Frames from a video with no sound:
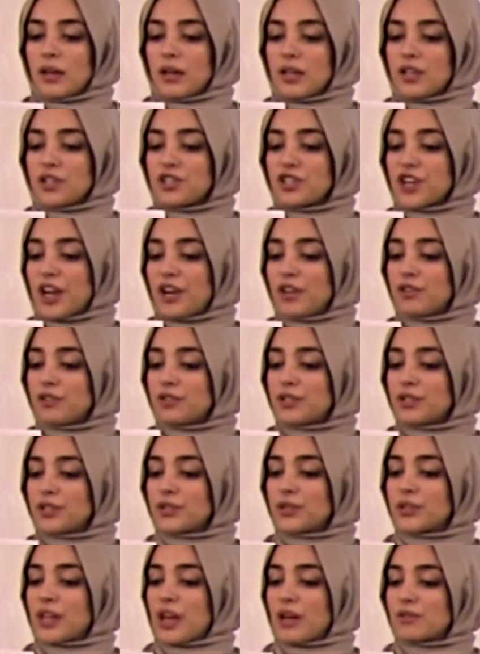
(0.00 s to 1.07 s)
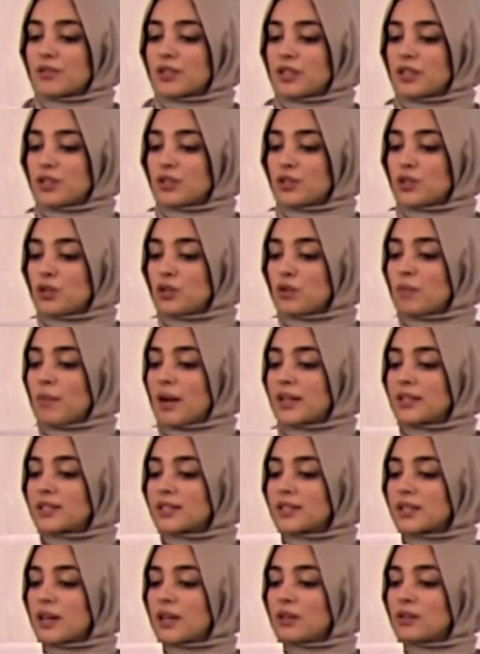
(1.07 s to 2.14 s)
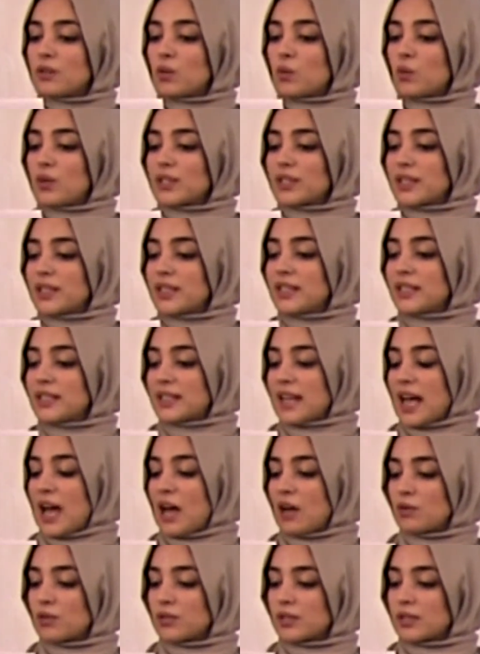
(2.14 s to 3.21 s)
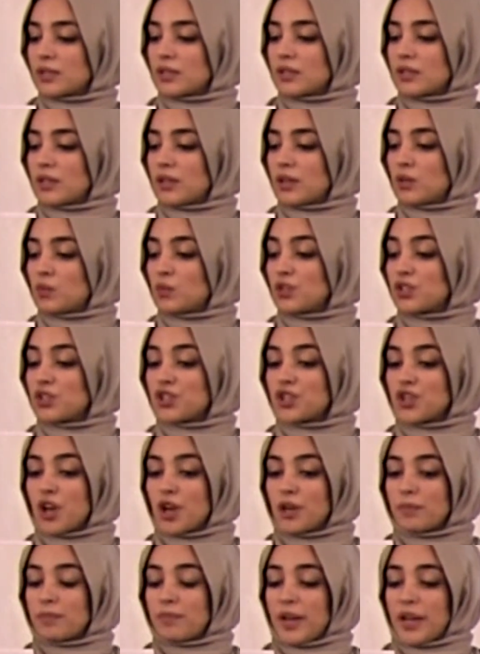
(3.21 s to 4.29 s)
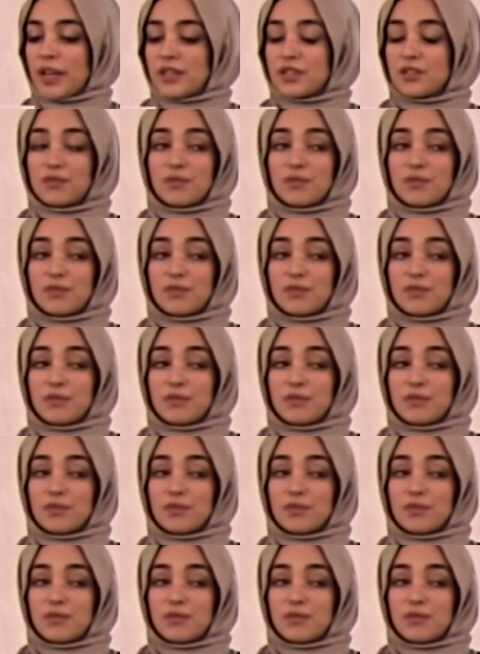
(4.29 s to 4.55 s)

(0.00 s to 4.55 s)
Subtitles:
In January 2002, my son was in his house and was shot by an